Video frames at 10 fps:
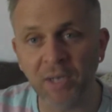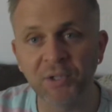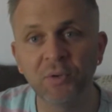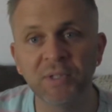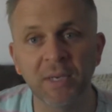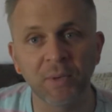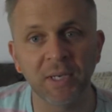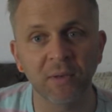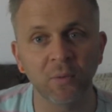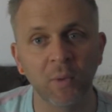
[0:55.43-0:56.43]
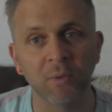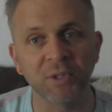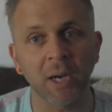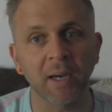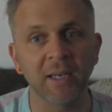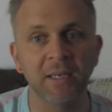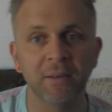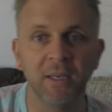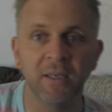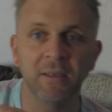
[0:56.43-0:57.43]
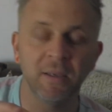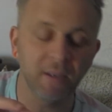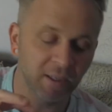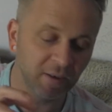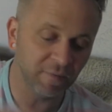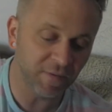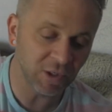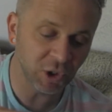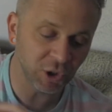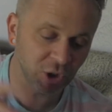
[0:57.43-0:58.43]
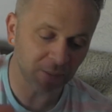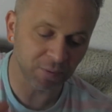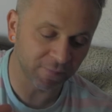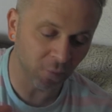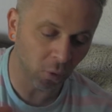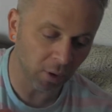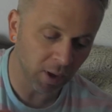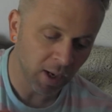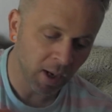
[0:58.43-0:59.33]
on Tuesday, we were talking in Ephesians chapter 4.